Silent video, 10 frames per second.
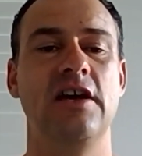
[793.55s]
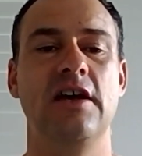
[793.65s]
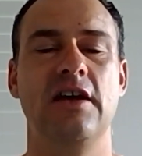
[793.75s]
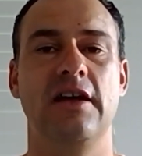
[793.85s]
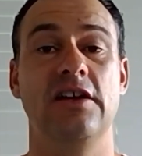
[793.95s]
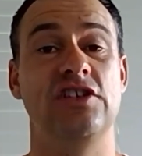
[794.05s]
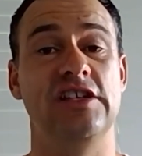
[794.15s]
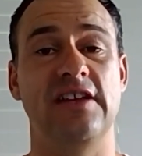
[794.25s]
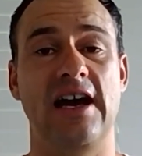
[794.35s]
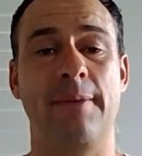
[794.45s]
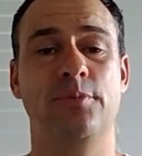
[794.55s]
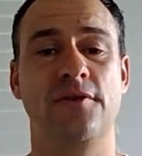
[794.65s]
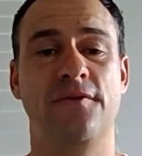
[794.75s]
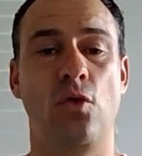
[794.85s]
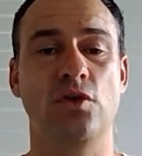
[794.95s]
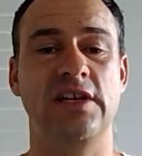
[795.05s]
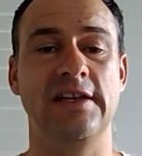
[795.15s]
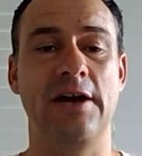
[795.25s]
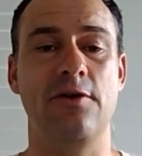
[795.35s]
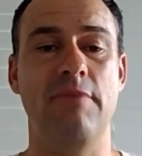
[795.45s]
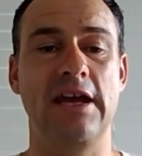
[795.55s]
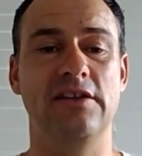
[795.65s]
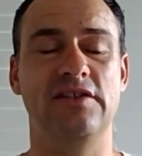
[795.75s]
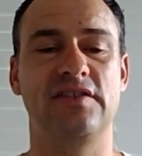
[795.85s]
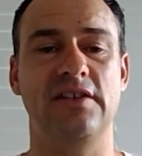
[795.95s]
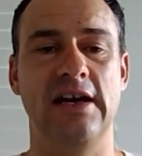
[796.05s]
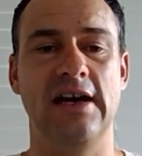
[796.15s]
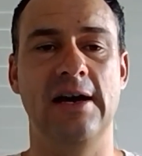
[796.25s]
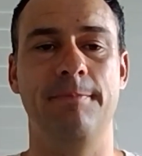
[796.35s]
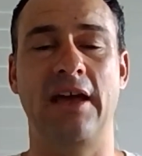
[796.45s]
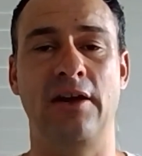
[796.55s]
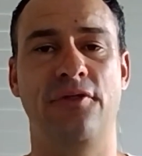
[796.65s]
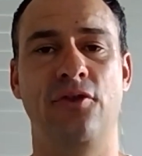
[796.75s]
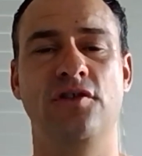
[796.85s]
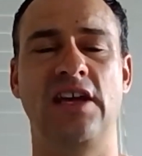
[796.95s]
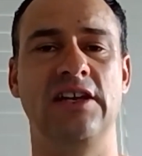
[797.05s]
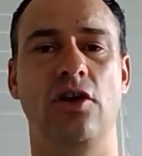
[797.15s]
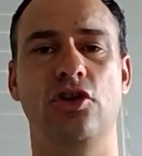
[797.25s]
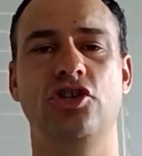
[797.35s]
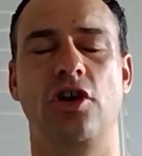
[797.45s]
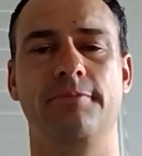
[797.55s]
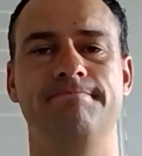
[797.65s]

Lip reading: She's up to 1400 metres and a $13 shot.